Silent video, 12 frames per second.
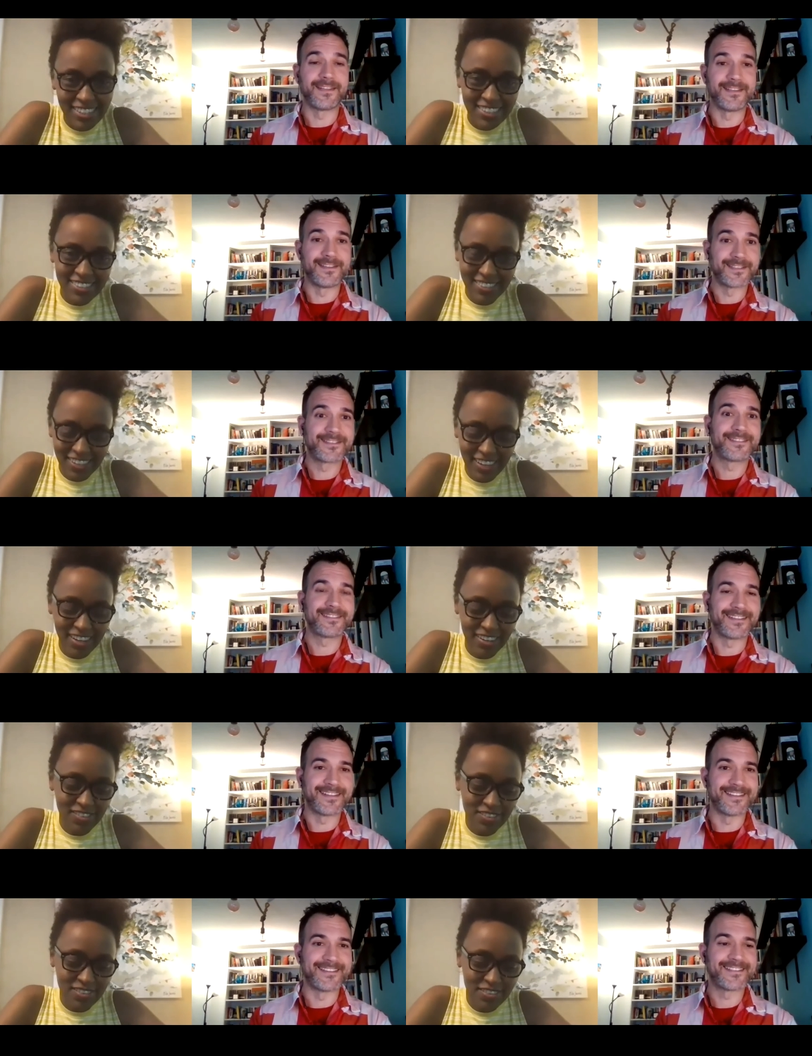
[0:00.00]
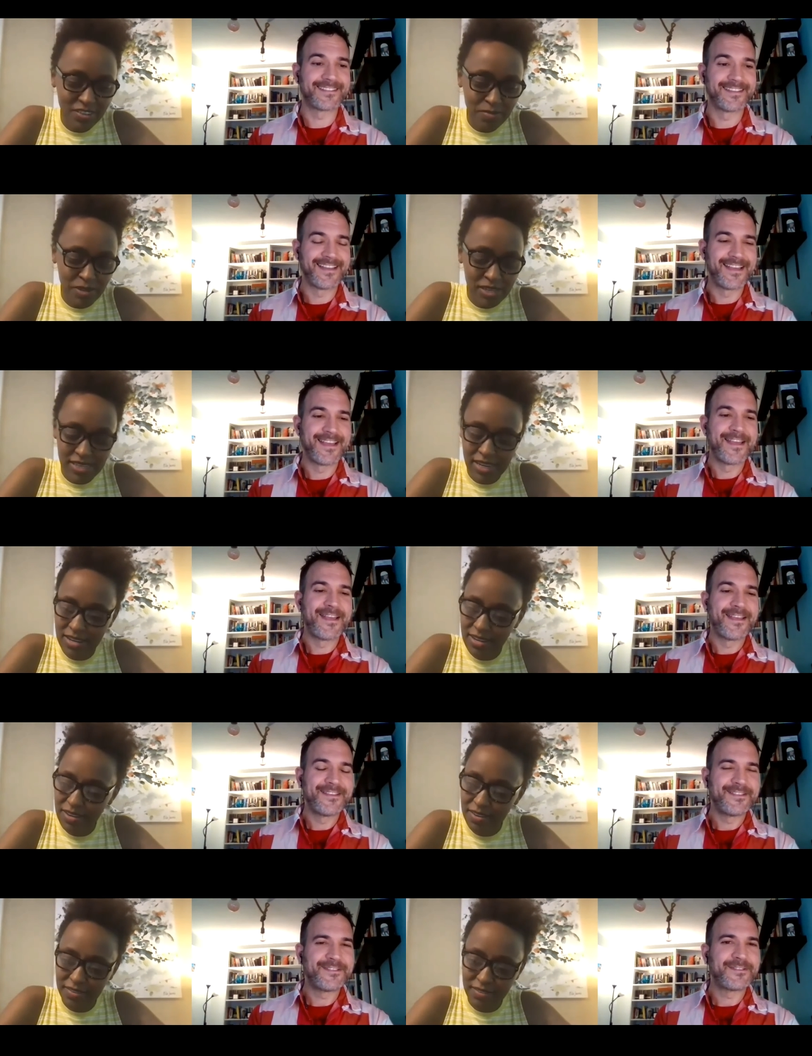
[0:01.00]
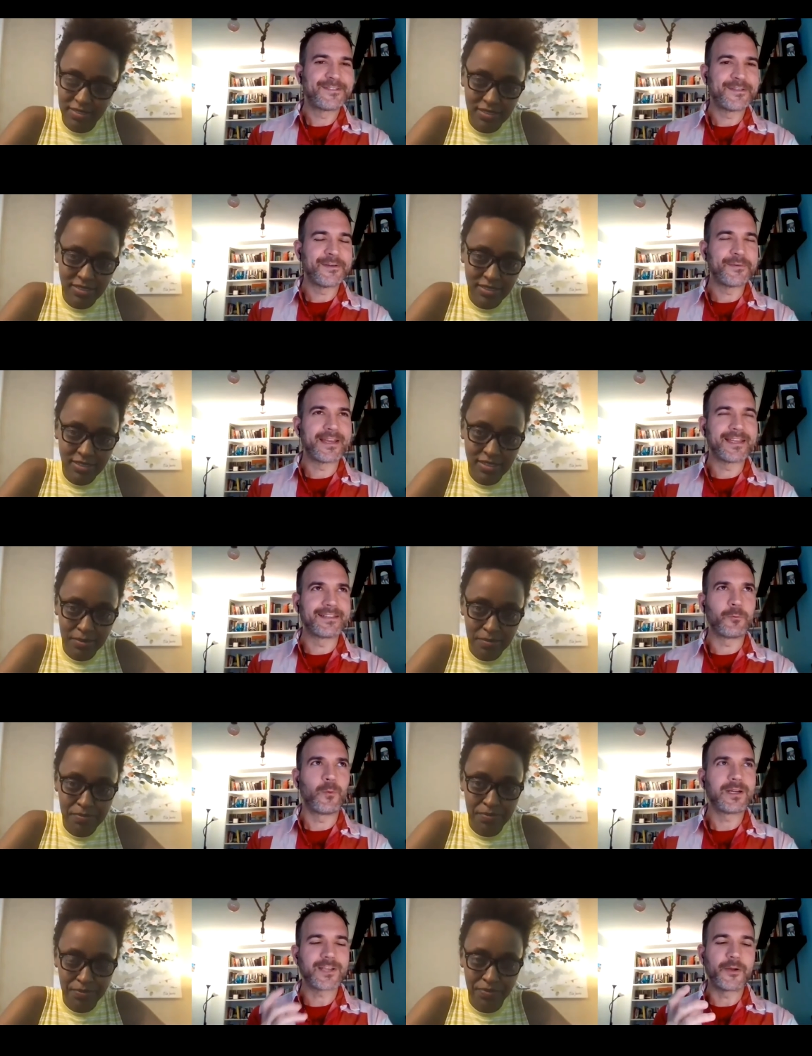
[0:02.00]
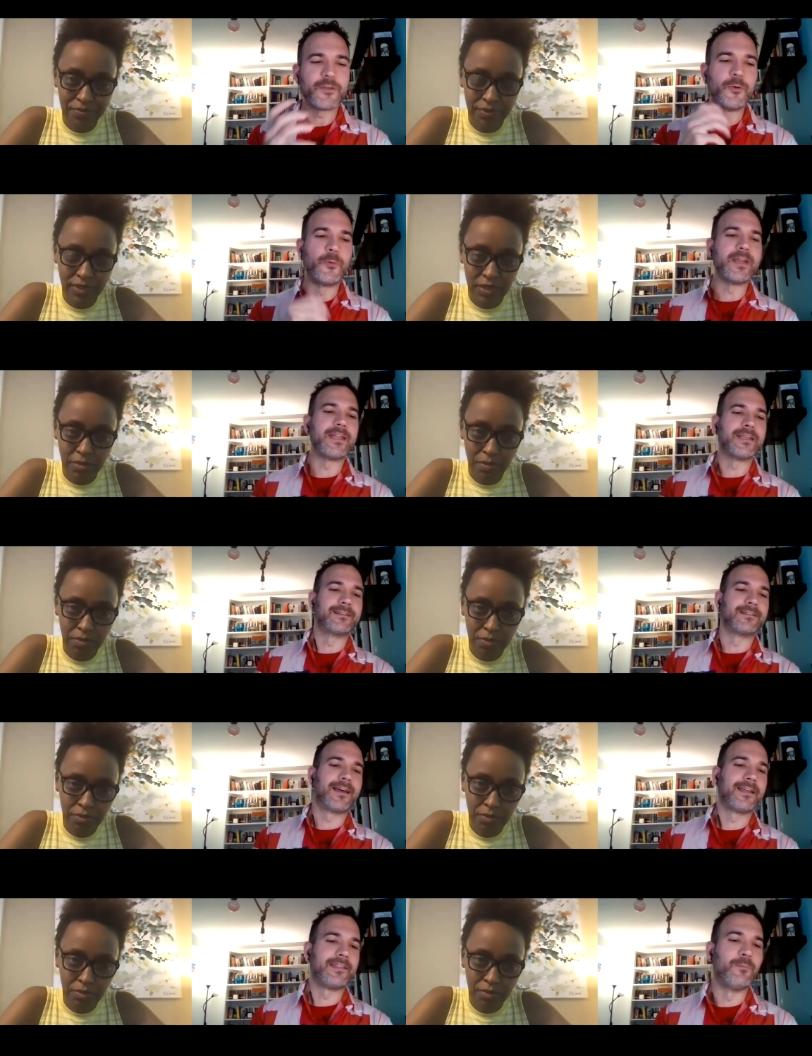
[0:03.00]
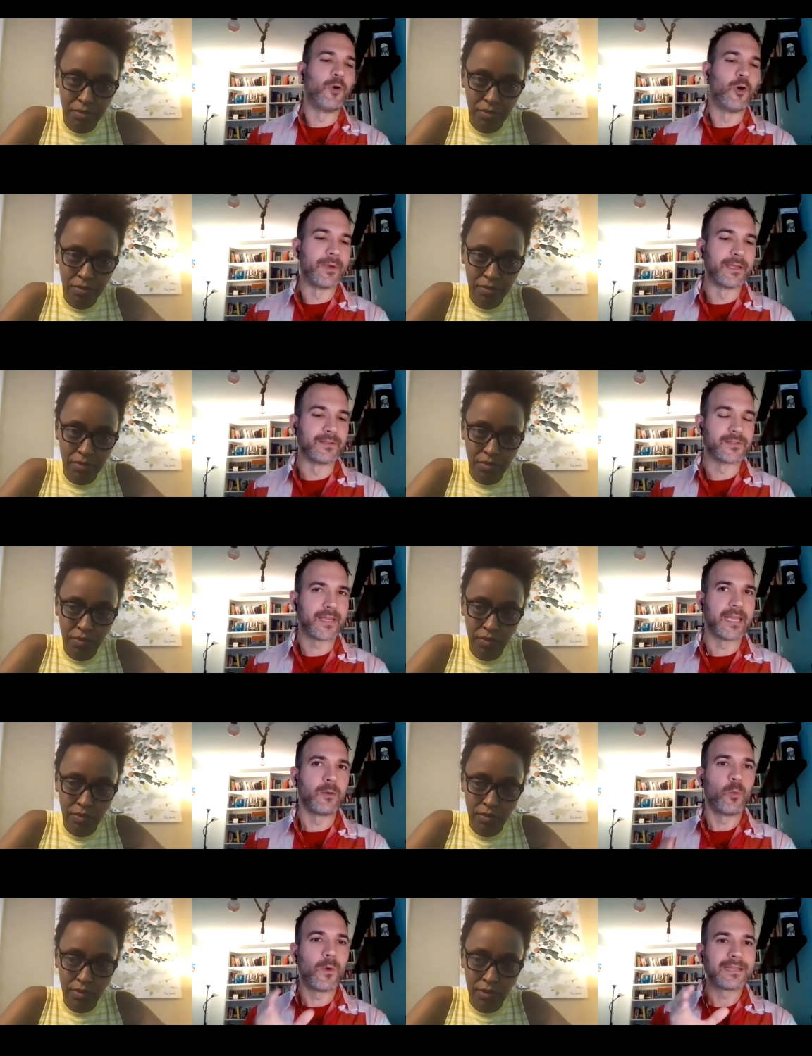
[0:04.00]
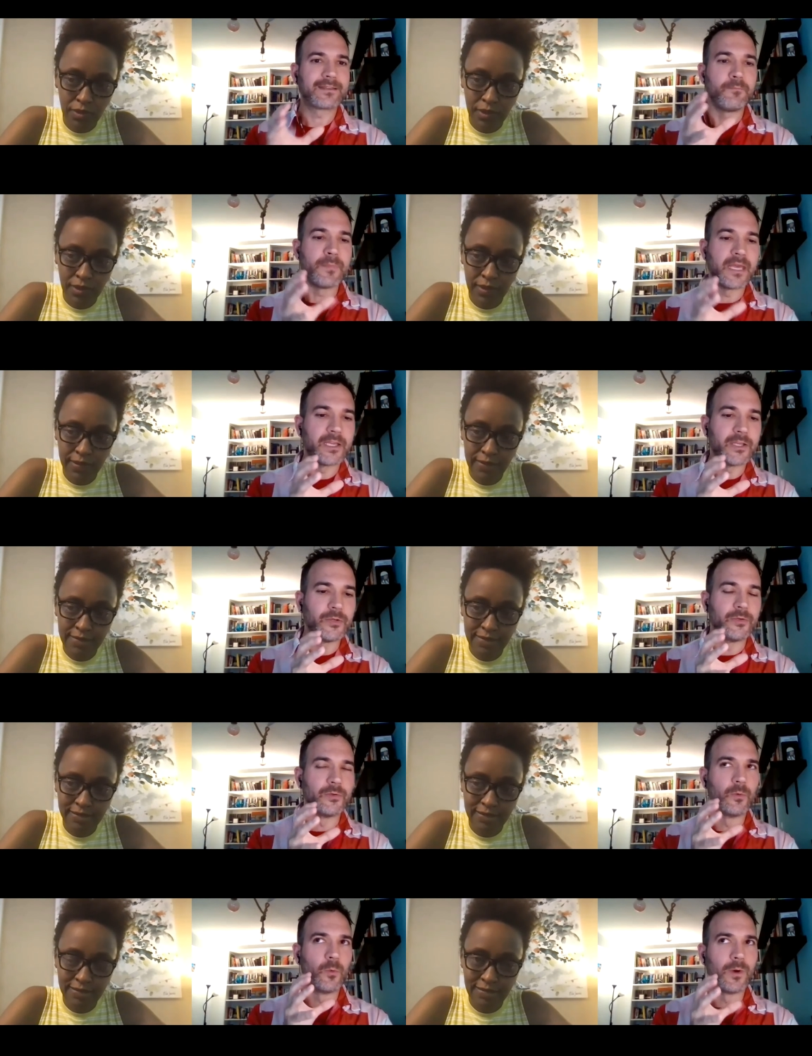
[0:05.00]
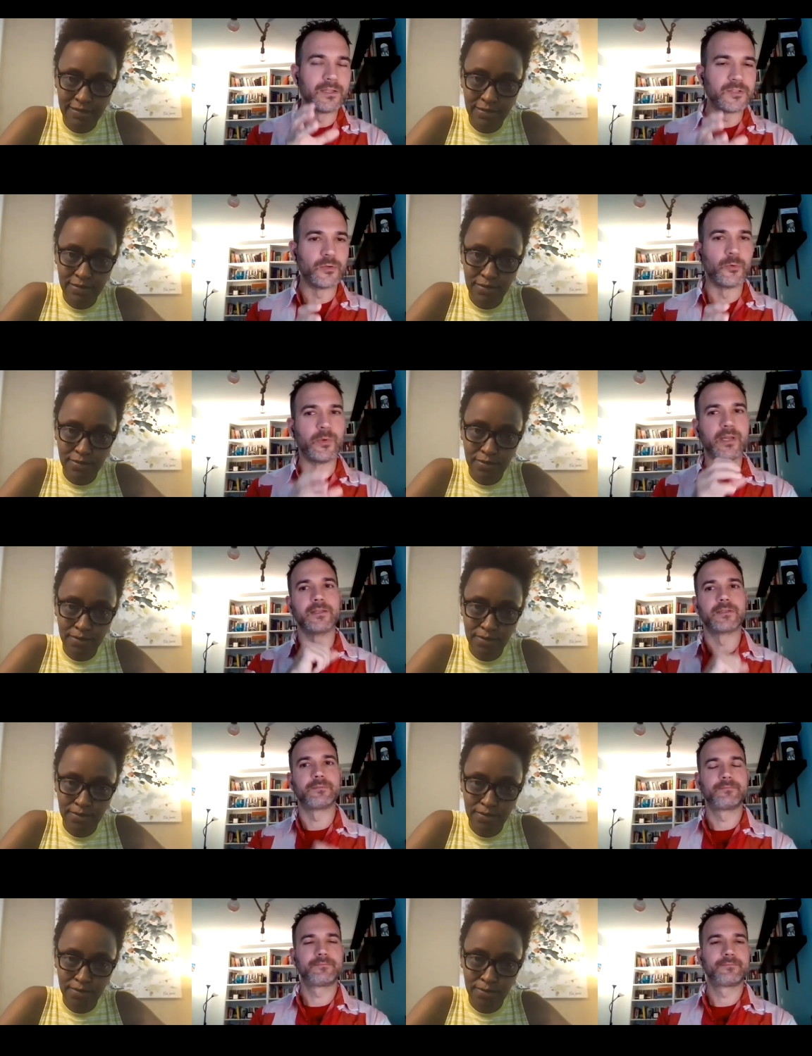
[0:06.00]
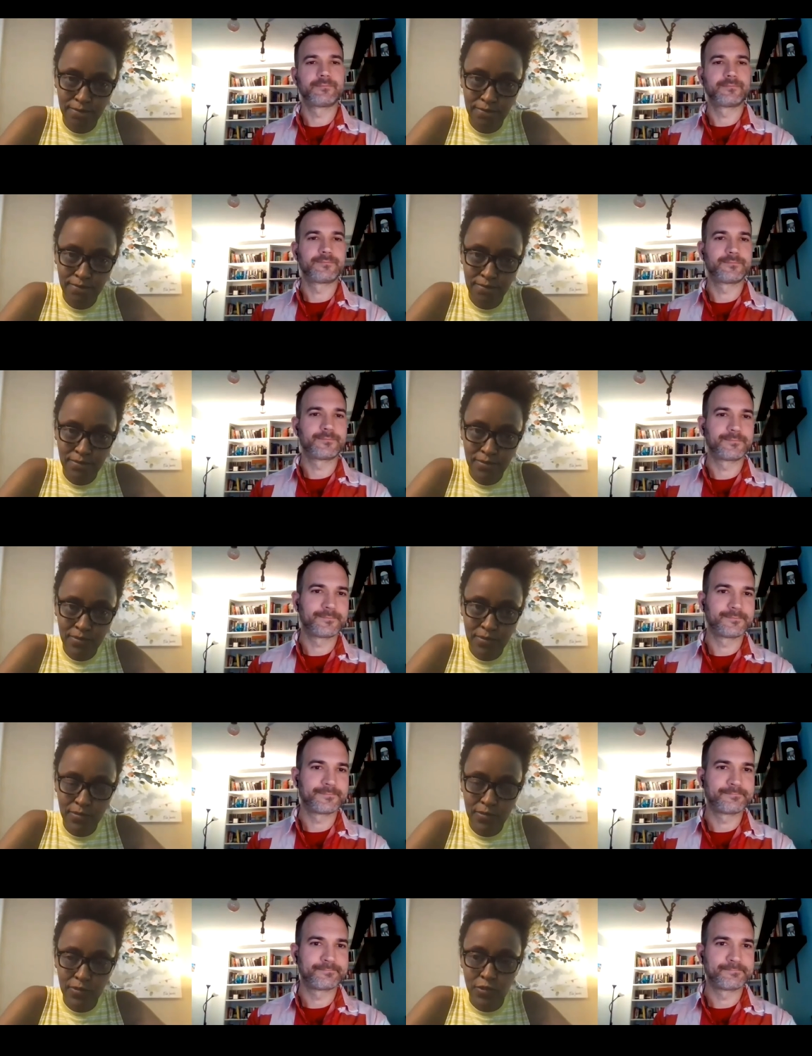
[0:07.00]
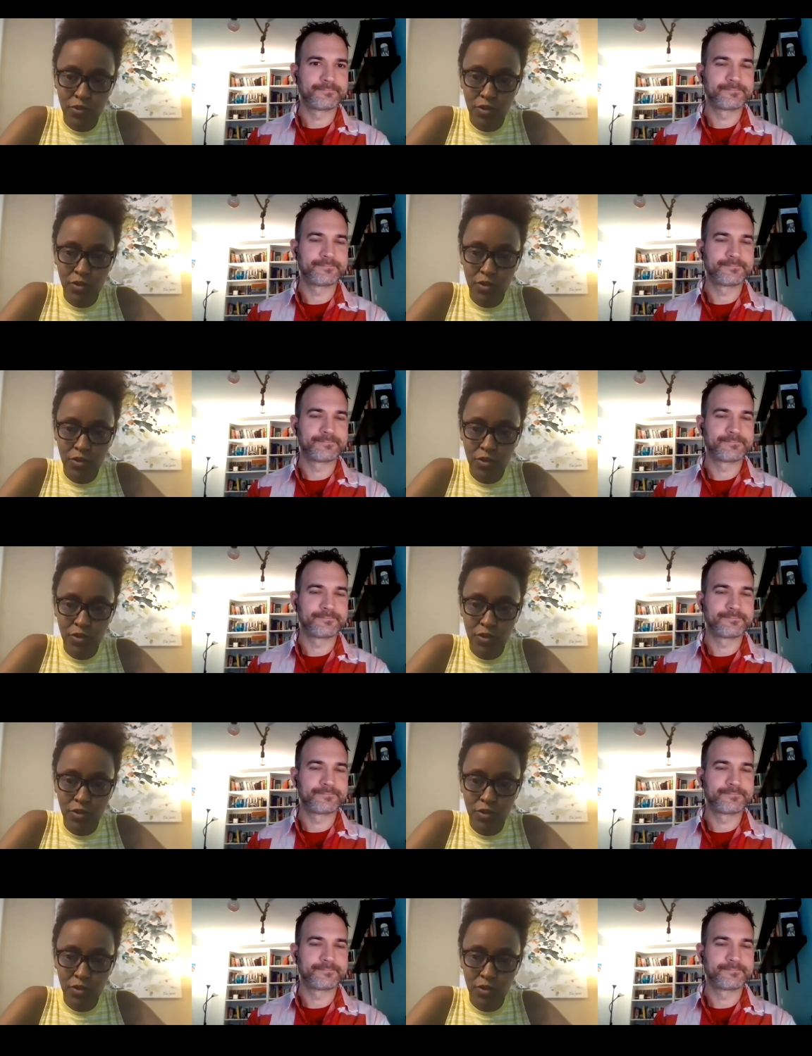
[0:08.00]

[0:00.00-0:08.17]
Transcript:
Speaker 1: yeah, so I'm excited.
Speaker 2: So, and what are you reading at the moment, and what made you want to read it?
Speaker 1: so